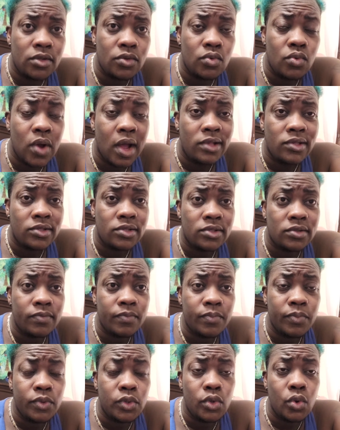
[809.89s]
who has
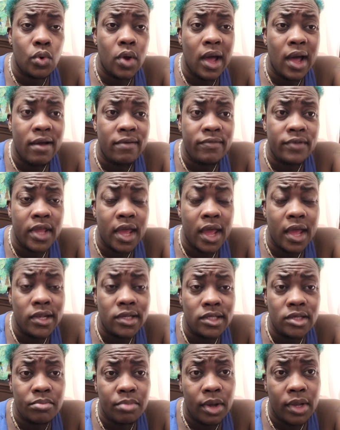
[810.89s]
don't have the
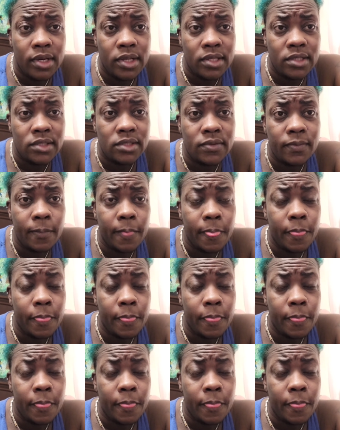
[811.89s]
antibodies